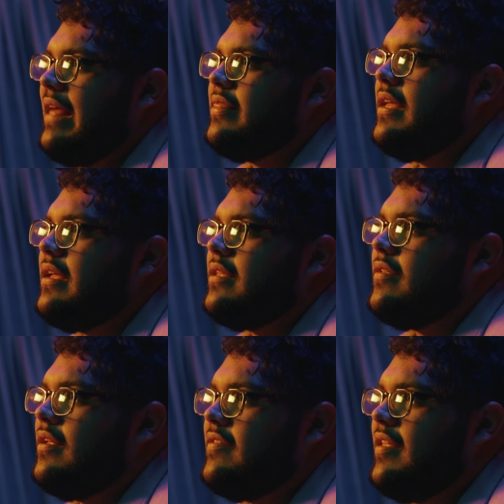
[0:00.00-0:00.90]
think
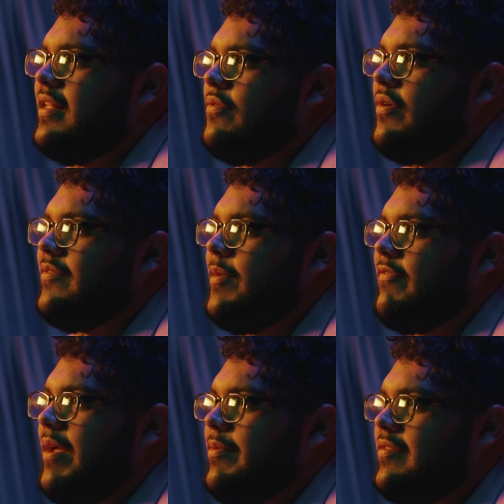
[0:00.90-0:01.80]
this thing that runs in my
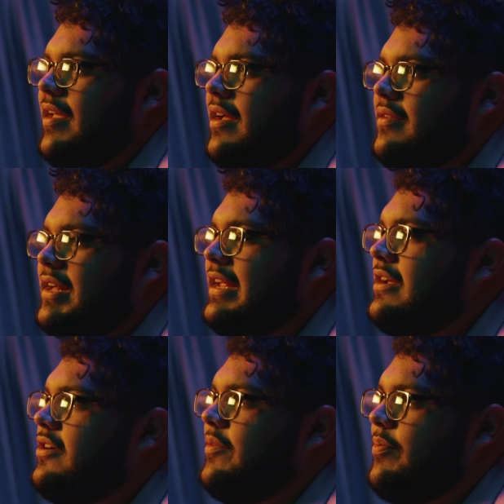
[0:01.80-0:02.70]
family is like
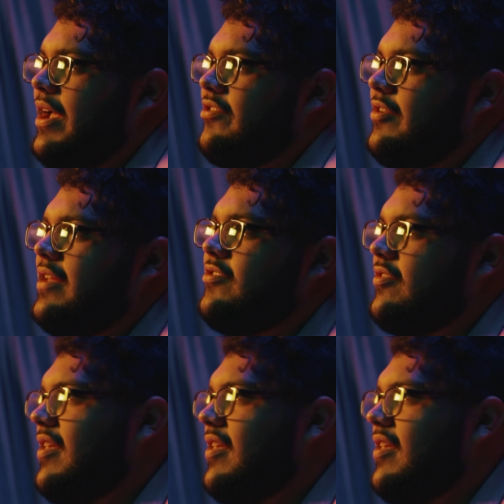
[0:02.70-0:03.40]
clinical depression. It's